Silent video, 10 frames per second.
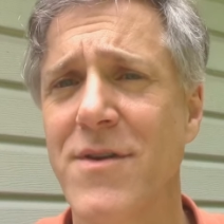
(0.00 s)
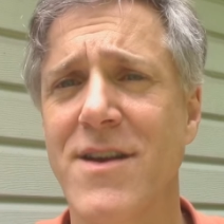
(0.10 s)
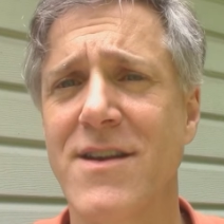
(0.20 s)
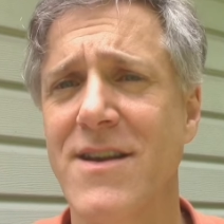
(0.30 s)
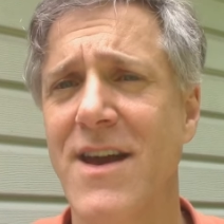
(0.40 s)

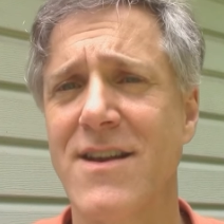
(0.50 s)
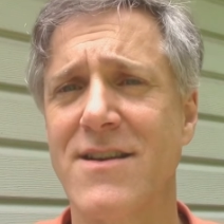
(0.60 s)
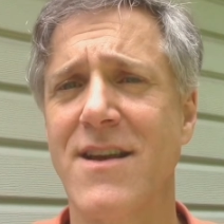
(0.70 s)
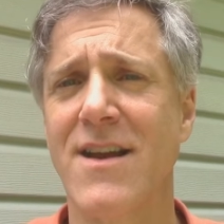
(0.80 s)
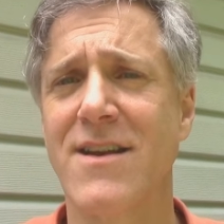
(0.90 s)
it
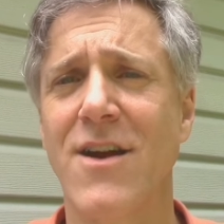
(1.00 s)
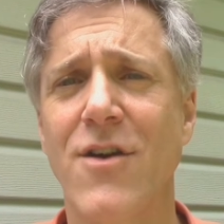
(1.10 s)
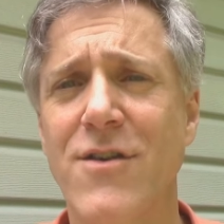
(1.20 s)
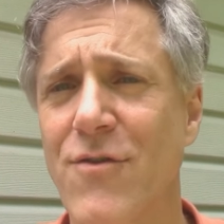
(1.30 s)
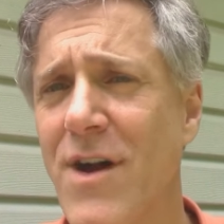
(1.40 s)
and
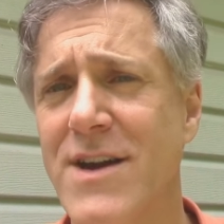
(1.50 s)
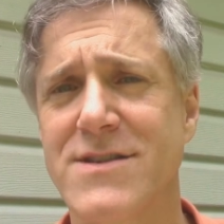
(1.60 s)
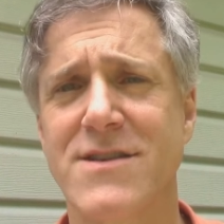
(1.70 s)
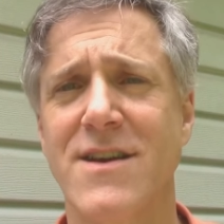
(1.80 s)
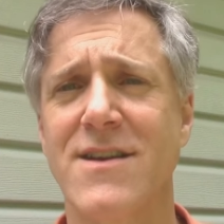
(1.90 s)

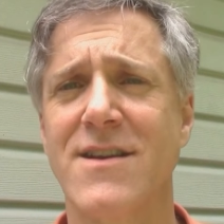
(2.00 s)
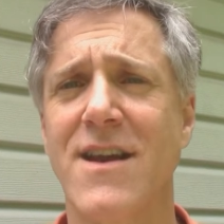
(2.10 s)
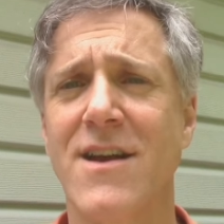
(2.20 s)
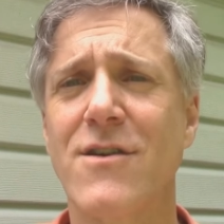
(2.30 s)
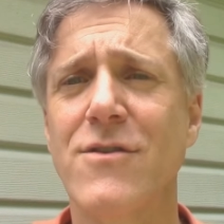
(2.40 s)
characterize it and
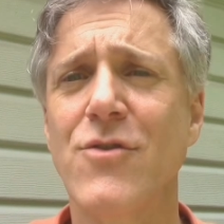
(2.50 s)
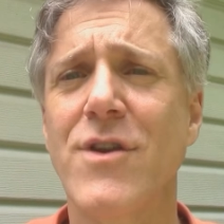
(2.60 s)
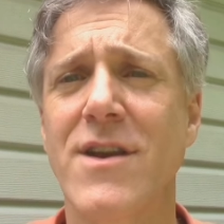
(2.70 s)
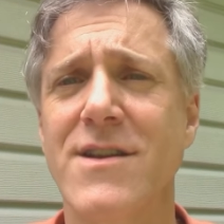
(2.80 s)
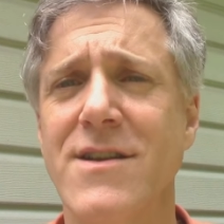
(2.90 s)

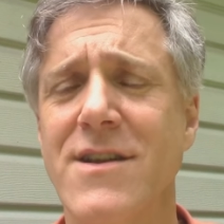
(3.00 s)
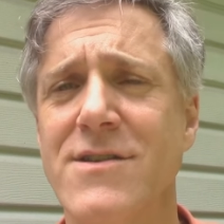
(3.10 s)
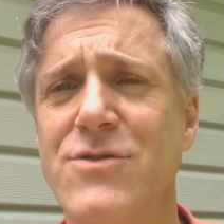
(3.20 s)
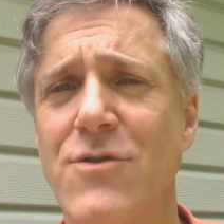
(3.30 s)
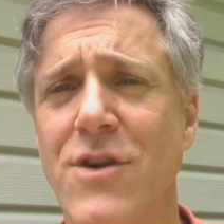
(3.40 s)
include it in
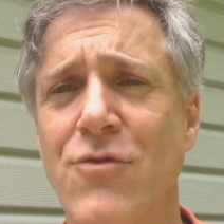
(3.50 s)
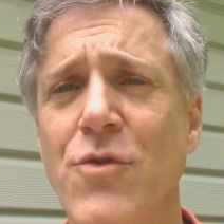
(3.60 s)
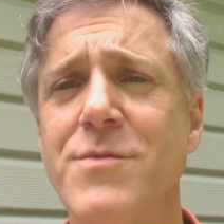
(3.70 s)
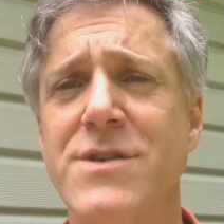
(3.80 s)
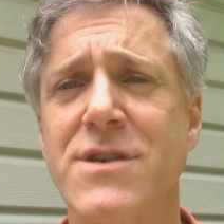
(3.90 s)
sort of
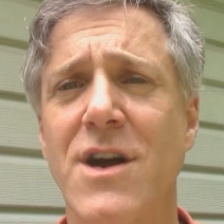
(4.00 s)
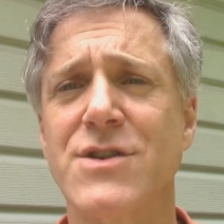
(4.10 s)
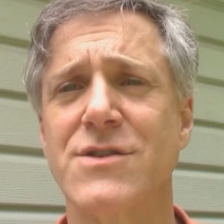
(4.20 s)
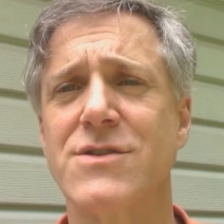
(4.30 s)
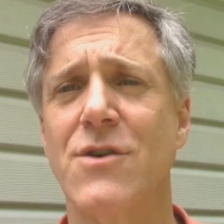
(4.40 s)
group
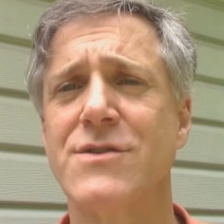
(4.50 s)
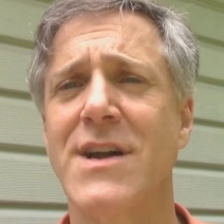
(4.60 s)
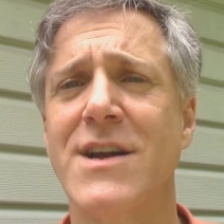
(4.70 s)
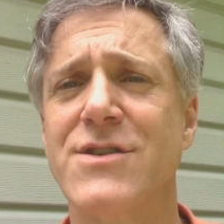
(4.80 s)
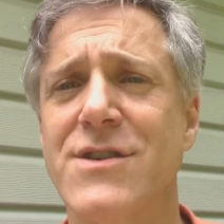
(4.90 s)
discussions. So it's
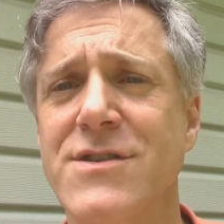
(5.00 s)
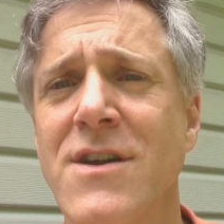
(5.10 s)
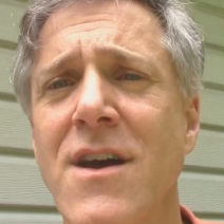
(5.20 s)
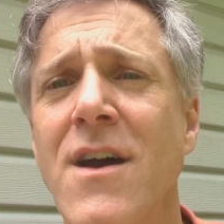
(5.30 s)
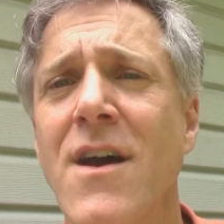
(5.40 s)
not just
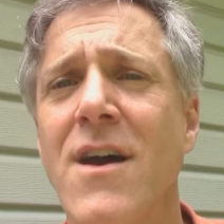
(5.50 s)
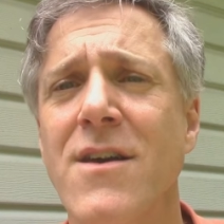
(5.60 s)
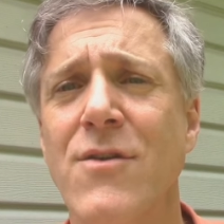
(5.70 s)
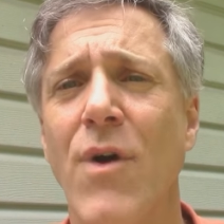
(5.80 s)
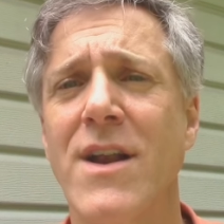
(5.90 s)

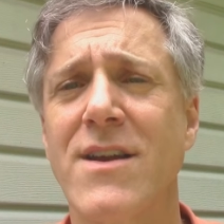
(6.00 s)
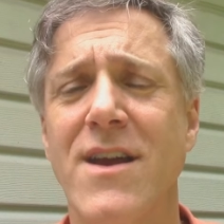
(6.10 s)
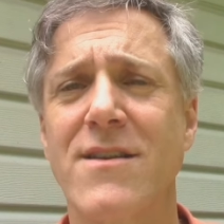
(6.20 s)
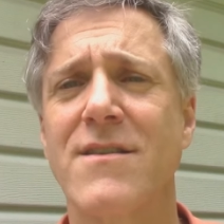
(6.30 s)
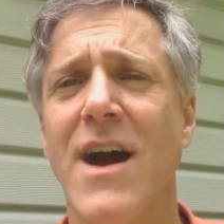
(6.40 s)
you went and
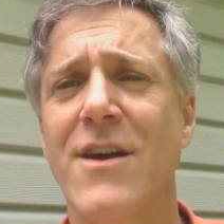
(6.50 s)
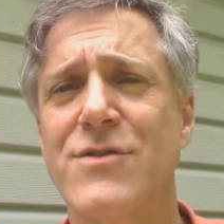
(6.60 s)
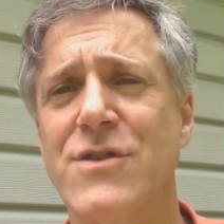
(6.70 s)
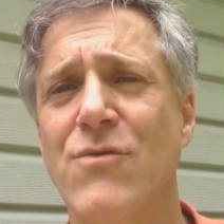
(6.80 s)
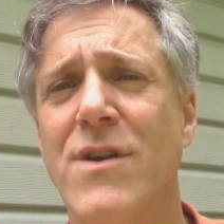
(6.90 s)
kicked the
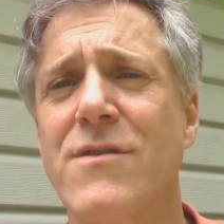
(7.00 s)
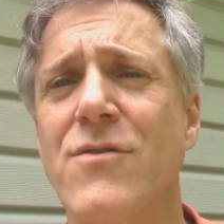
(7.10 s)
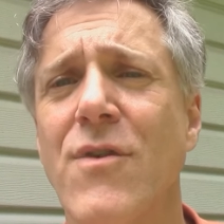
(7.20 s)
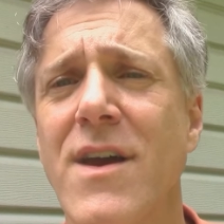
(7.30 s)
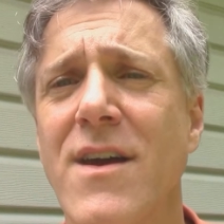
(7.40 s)
tires, you went
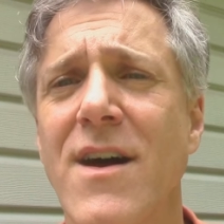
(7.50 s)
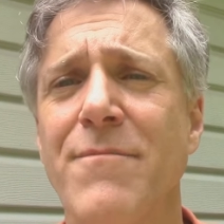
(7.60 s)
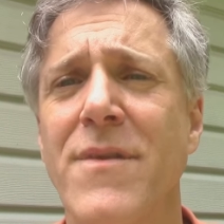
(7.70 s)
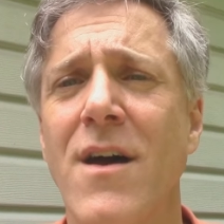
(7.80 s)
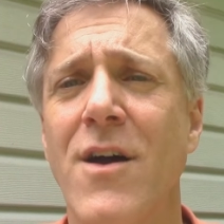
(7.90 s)
to
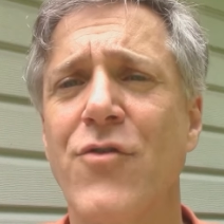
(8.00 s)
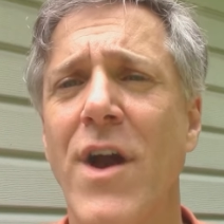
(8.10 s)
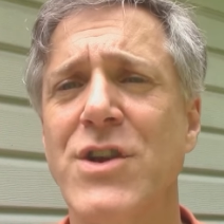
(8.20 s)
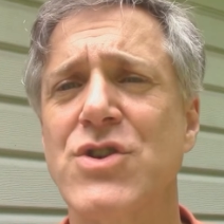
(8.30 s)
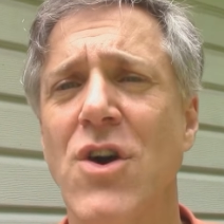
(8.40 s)
a
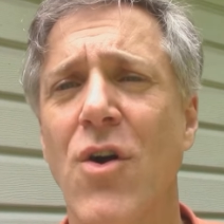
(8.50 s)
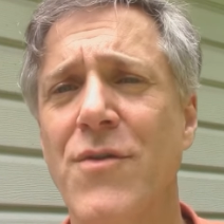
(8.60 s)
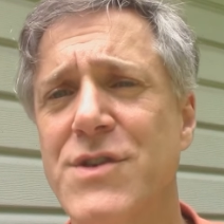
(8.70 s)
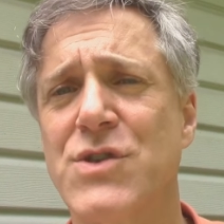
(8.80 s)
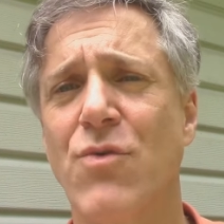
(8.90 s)
trade show
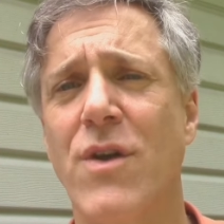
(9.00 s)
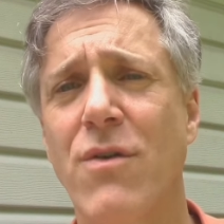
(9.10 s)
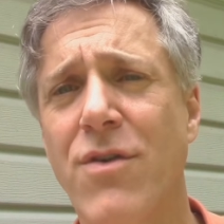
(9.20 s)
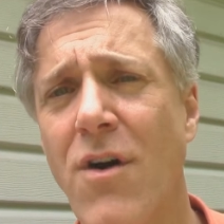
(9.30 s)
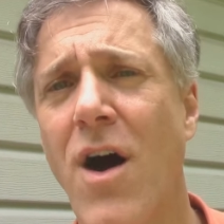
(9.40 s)
and this is what you
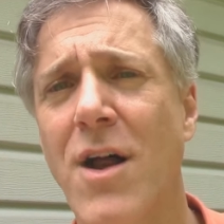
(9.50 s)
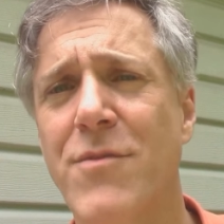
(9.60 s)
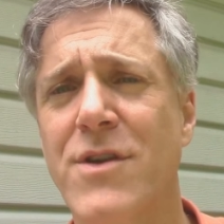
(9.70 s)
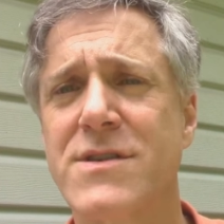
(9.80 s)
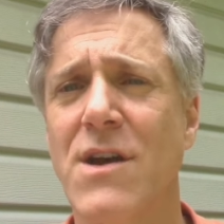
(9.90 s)
thought, but
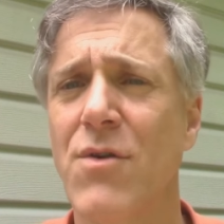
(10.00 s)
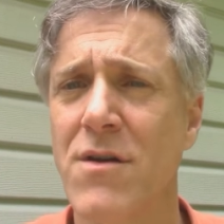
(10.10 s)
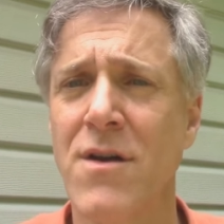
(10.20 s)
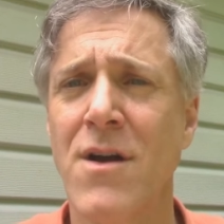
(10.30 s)
you can say, well,